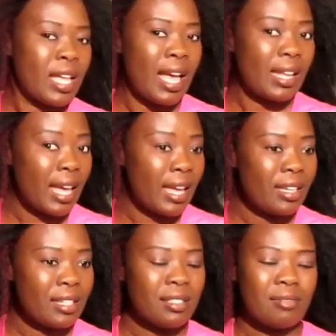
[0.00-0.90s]
I like
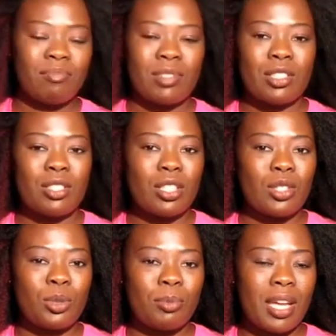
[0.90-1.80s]
it. It's not
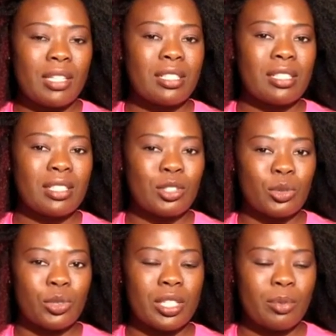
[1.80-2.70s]
too much. It's
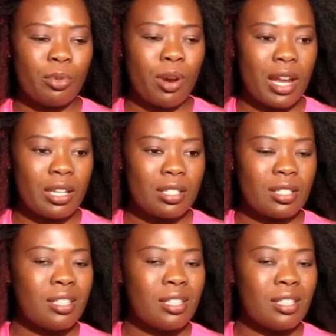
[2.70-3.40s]
really bright.